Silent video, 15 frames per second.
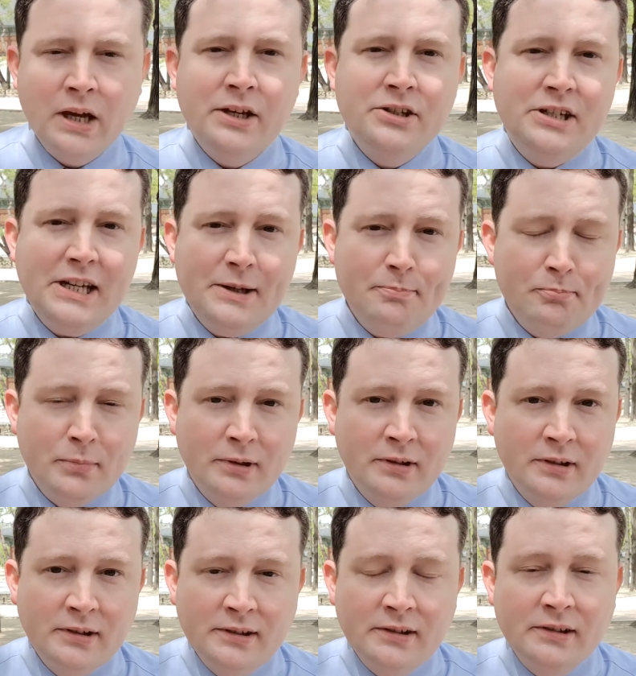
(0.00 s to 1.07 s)
Deem,
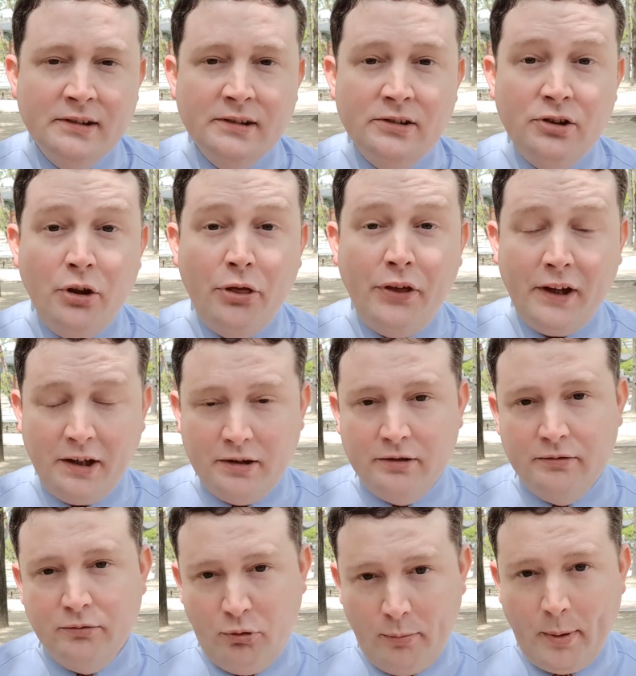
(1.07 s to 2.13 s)
to think.
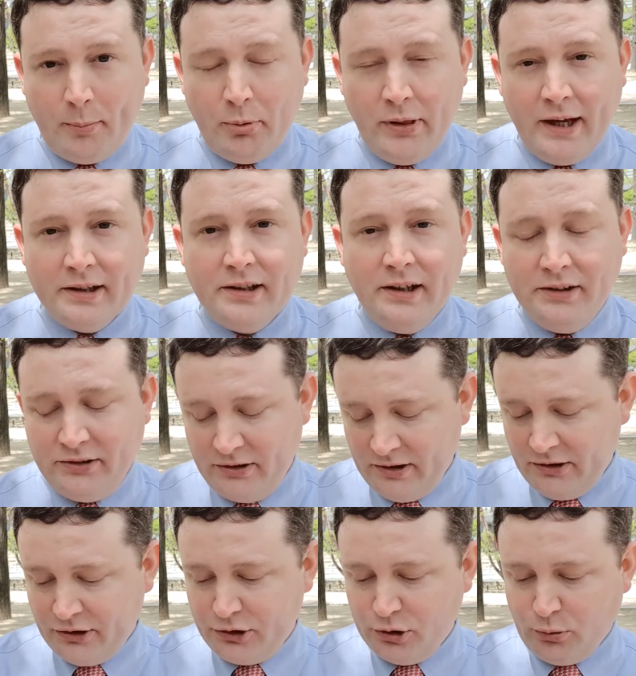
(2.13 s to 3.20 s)
Remember that, guys.
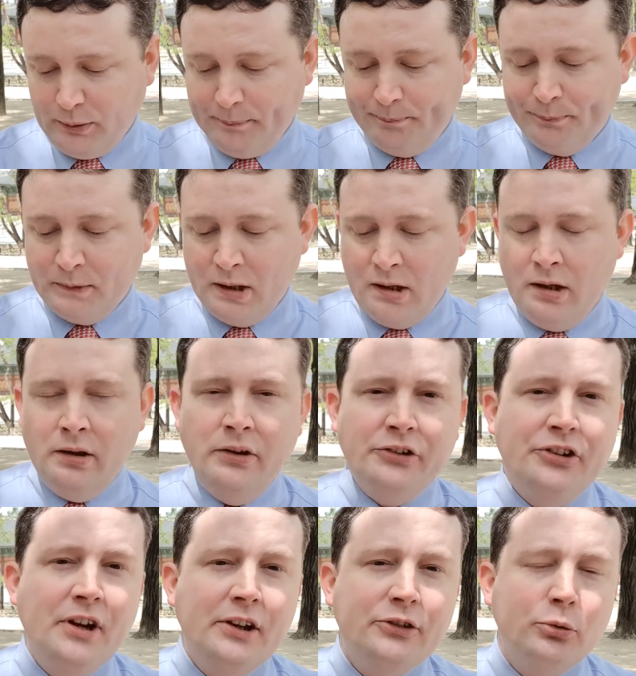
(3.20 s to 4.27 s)
It's a good one.
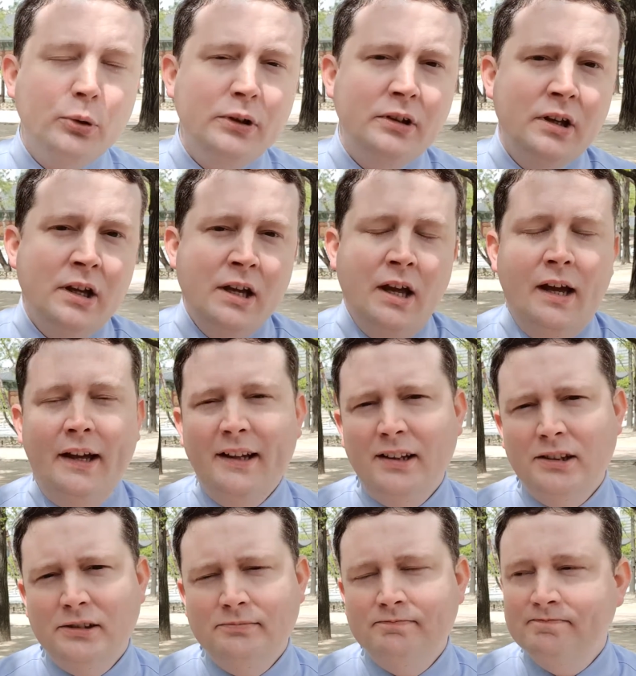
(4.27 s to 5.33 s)
This next one,
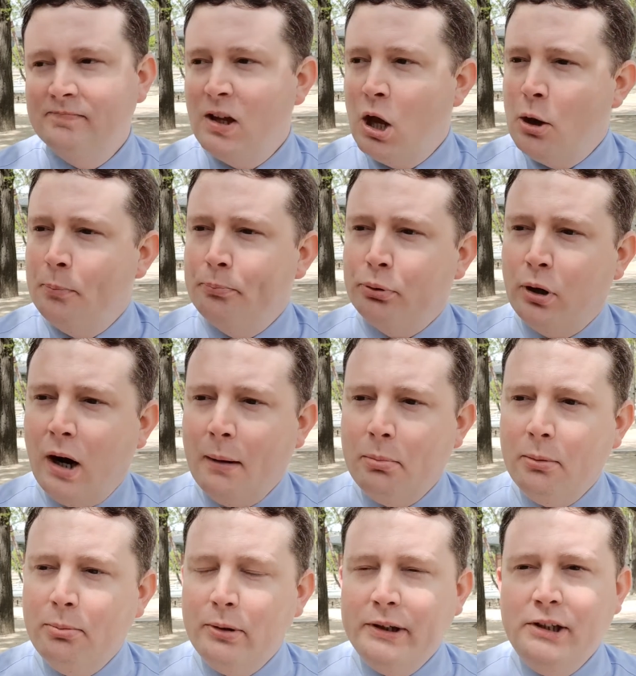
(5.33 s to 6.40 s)

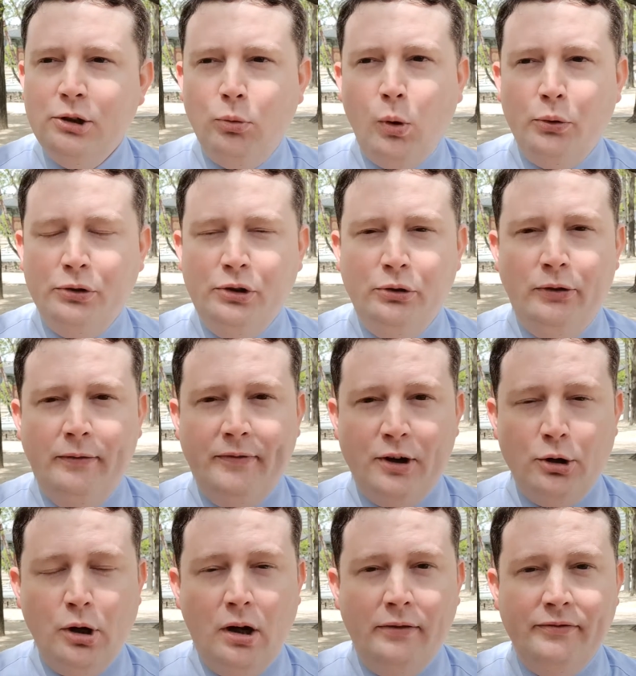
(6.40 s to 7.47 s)
probably you won't use it
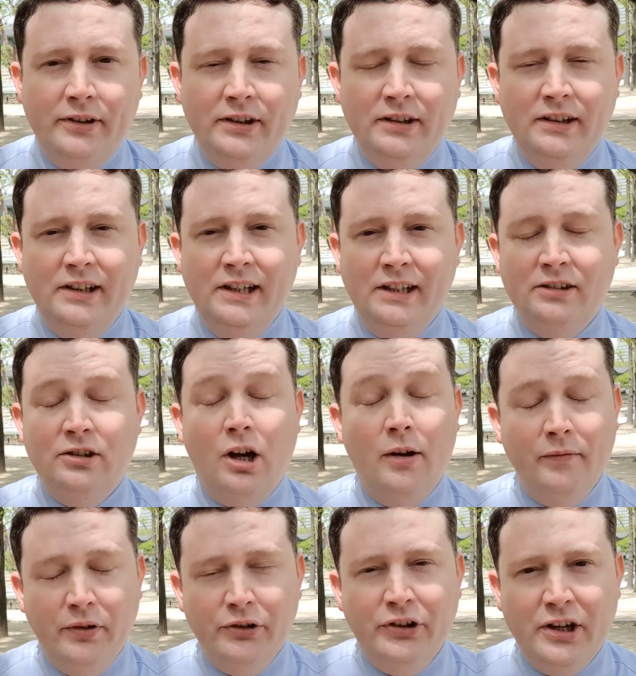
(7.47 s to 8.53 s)
very often in
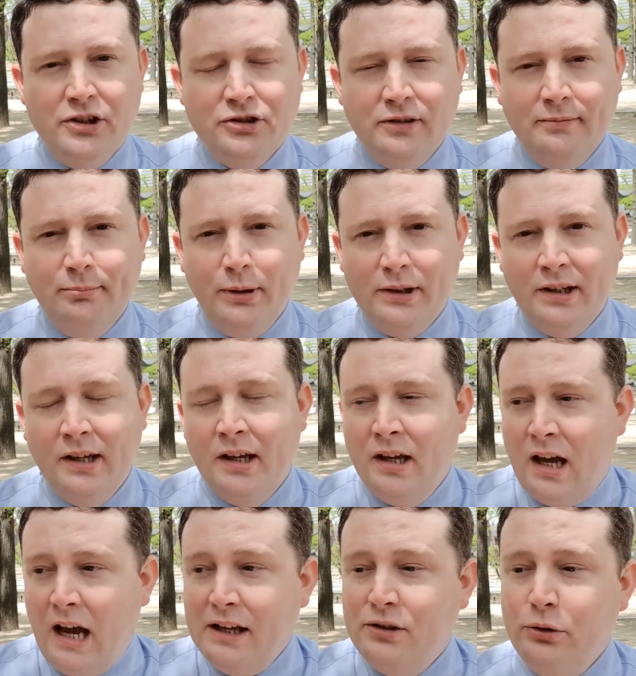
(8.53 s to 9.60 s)
conversation, but
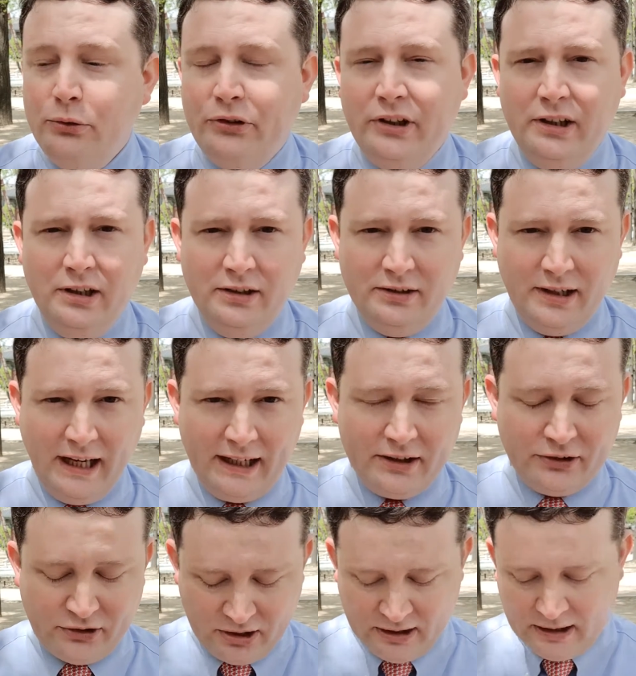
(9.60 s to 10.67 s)
I do see it in
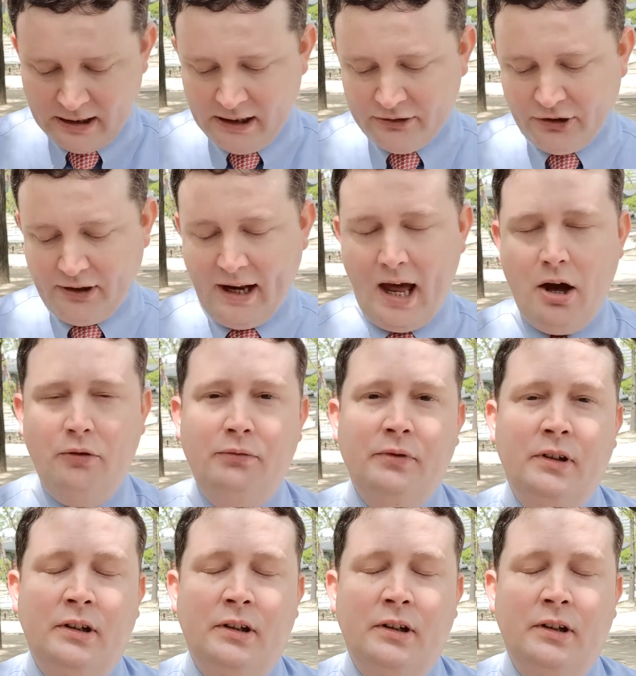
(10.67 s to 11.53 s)
text. It's a noun.